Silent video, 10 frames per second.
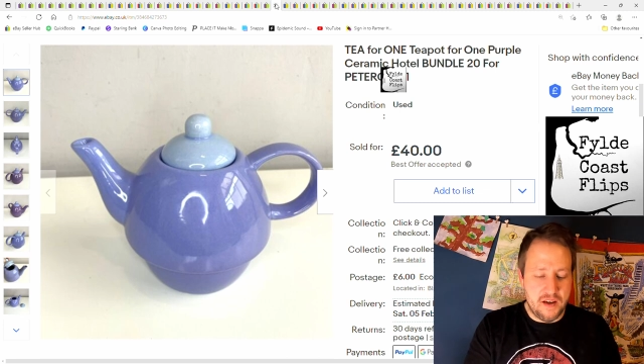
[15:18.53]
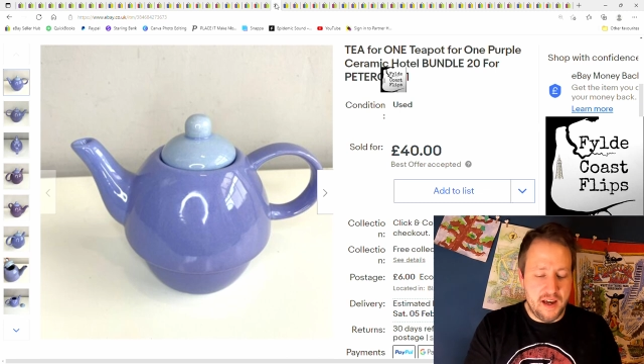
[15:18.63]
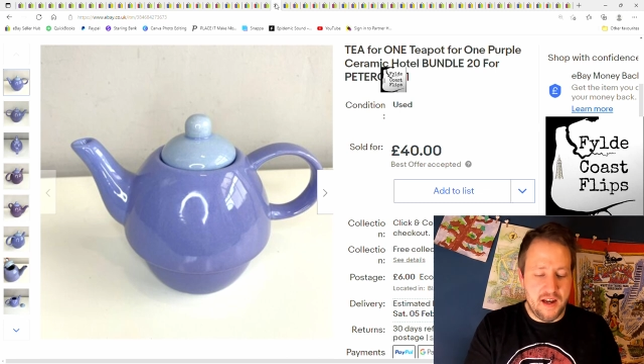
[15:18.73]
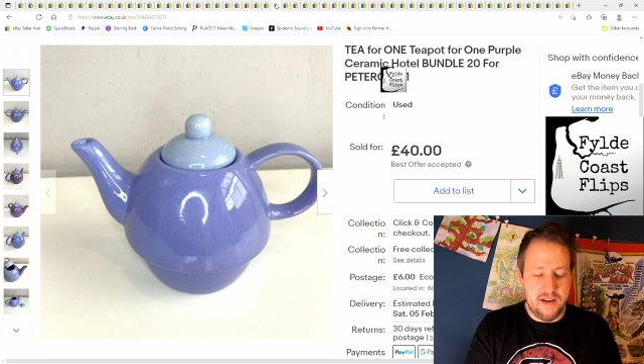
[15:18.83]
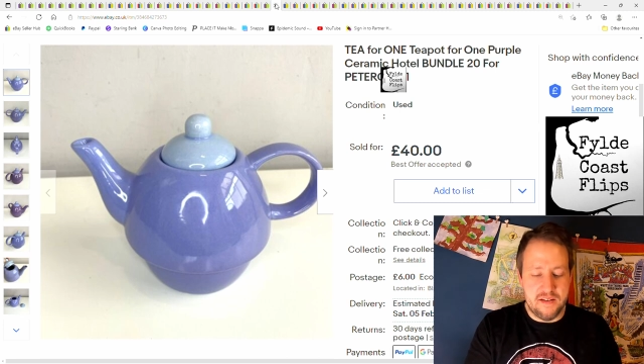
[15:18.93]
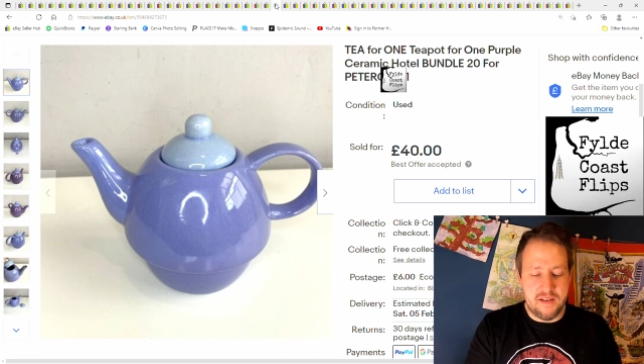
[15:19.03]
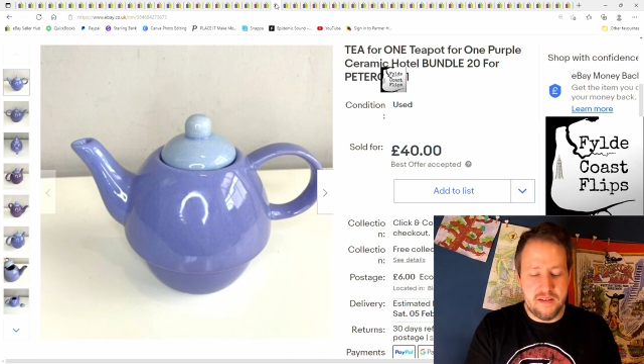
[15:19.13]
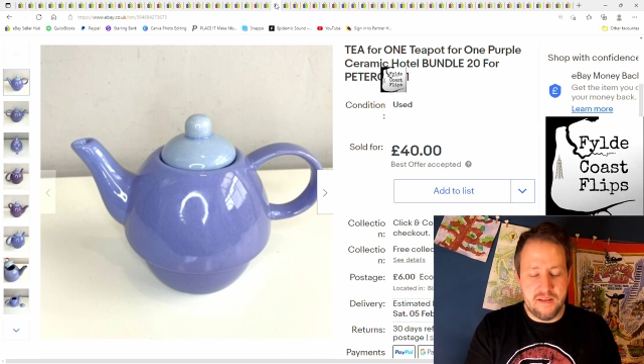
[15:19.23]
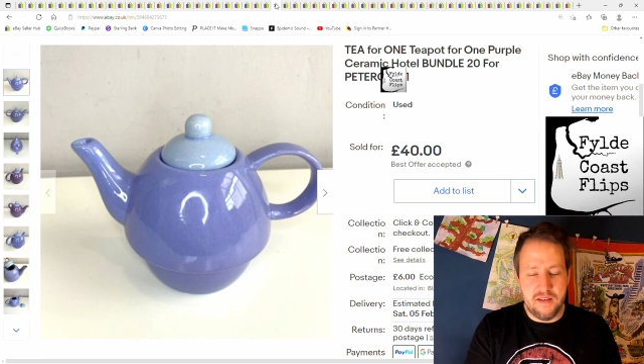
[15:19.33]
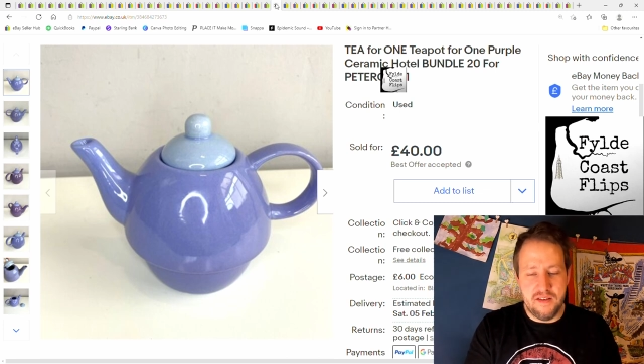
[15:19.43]
And
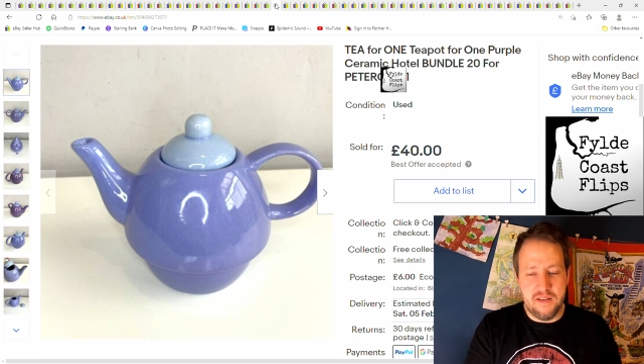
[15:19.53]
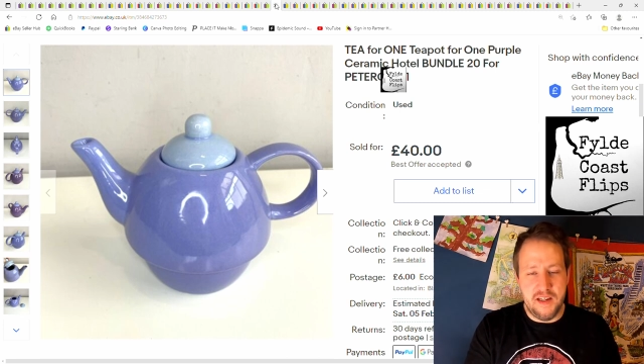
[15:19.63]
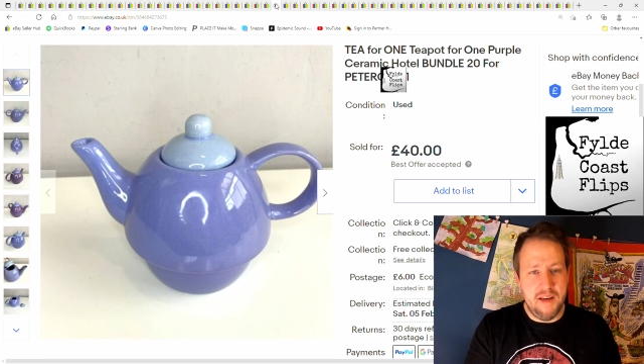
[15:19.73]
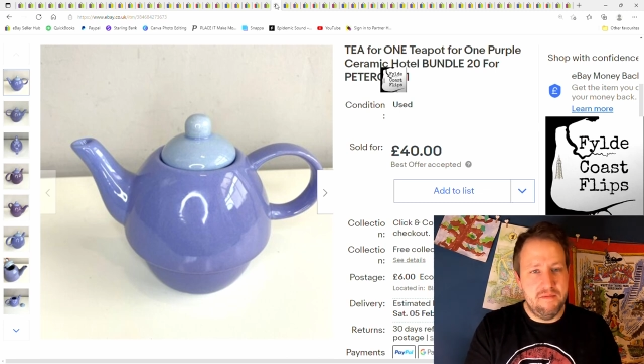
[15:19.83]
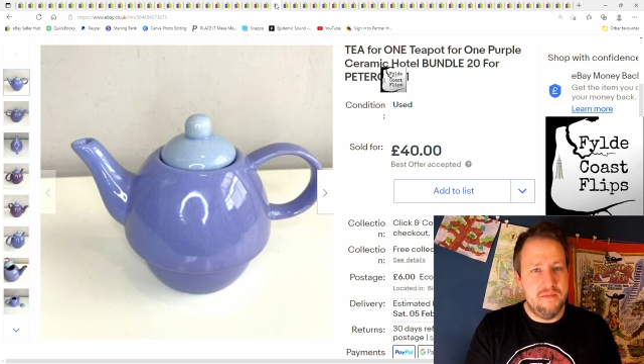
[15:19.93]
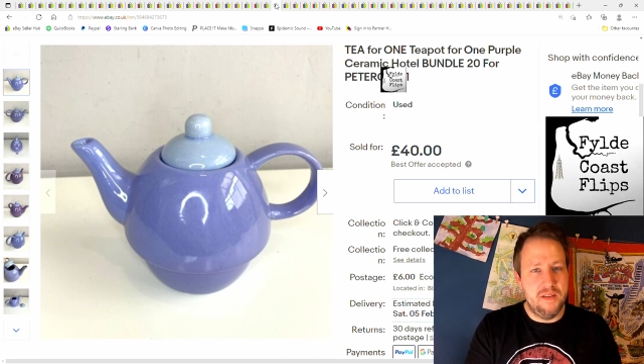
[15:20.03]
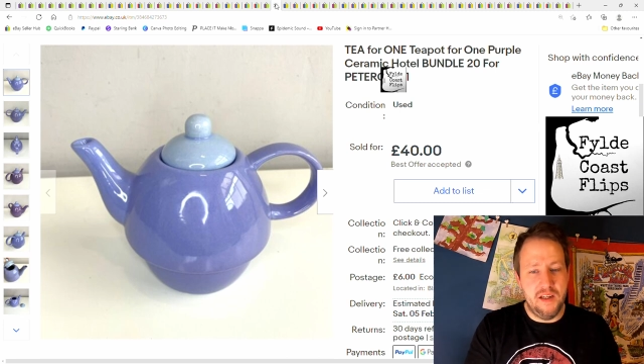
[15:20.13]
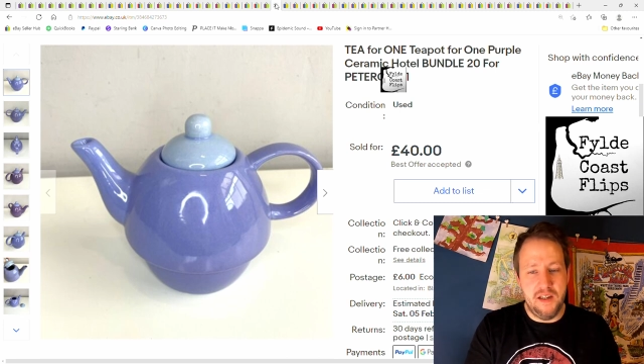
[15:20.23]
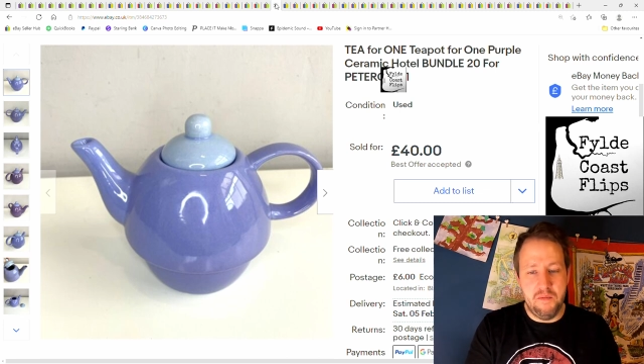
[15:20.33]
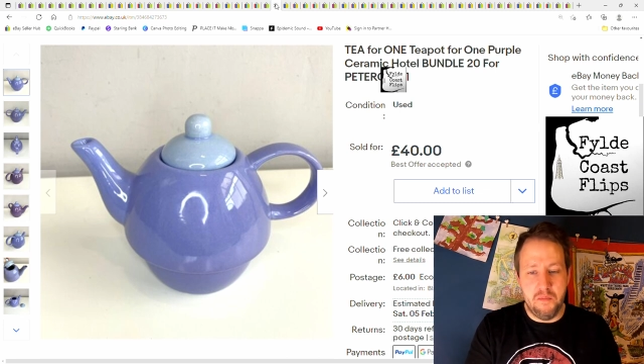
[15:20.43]
yeah,
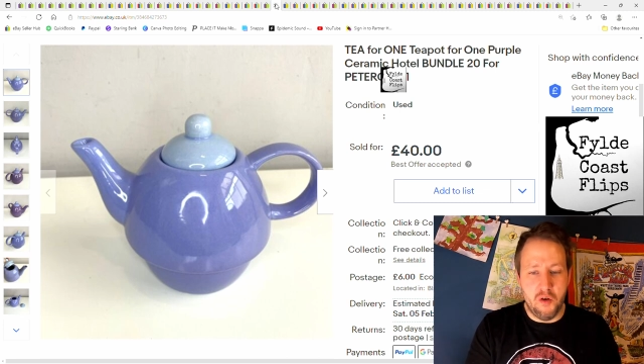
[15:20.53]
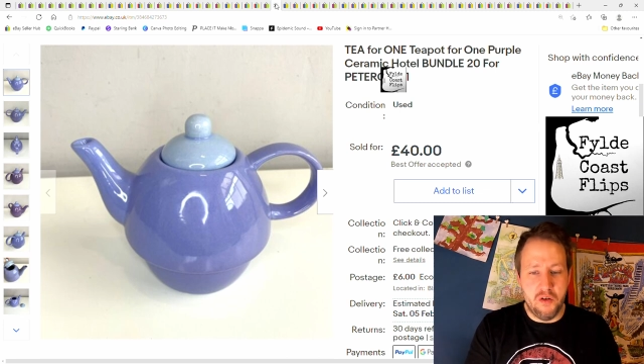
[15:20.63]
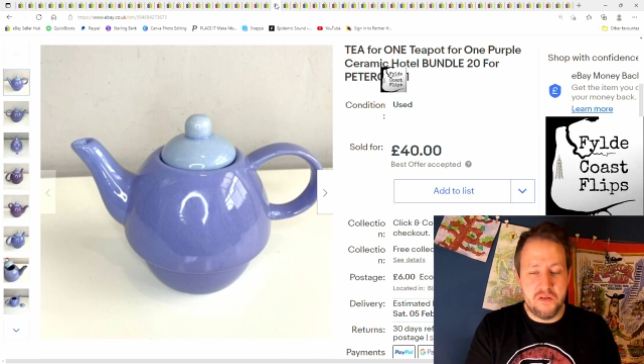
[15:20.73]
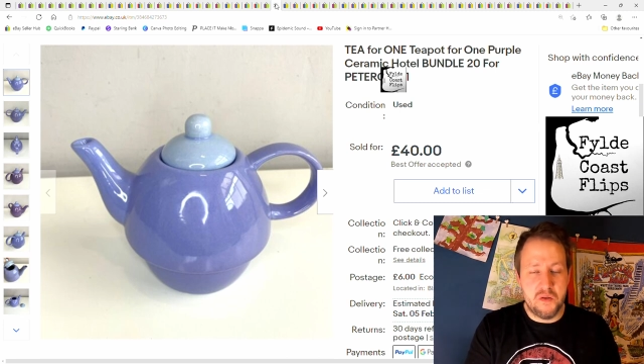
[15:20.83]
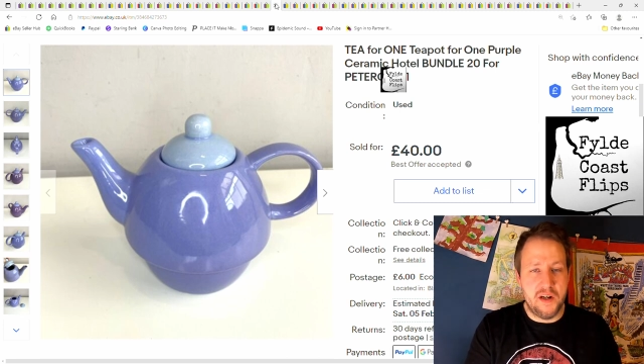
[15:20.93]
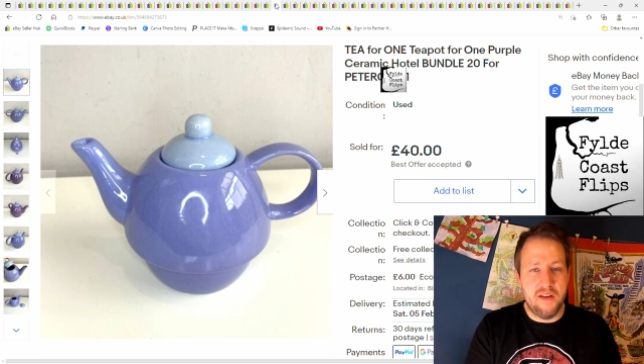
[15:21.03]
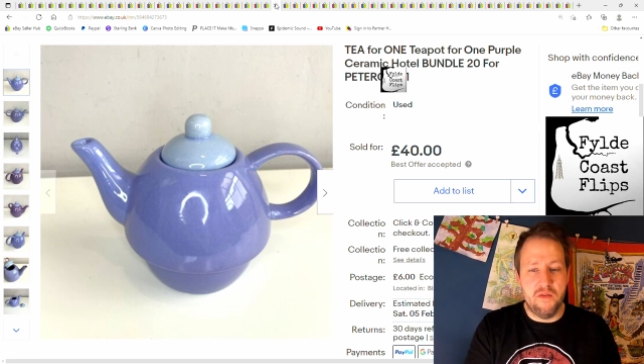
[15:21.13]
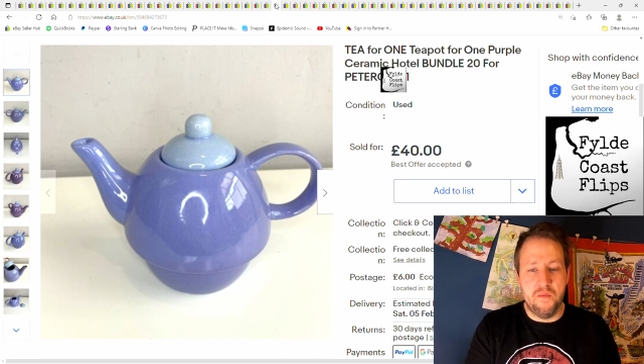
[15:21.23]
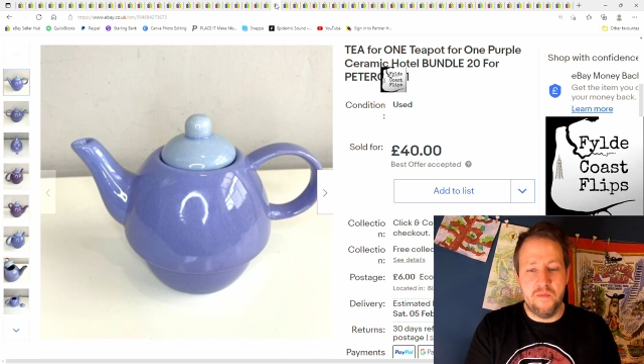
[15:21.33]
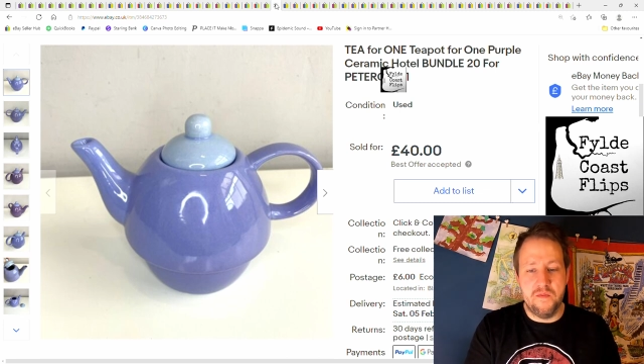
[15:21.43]
he bought 20 of
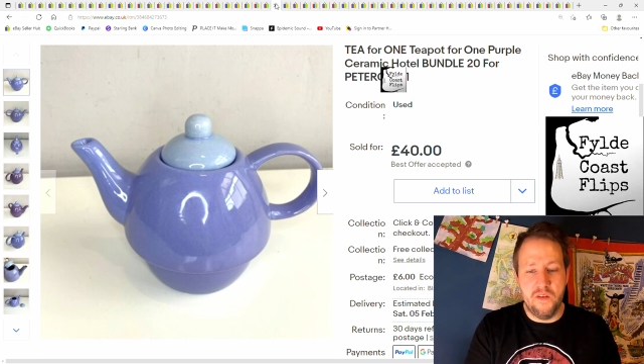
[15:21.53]
them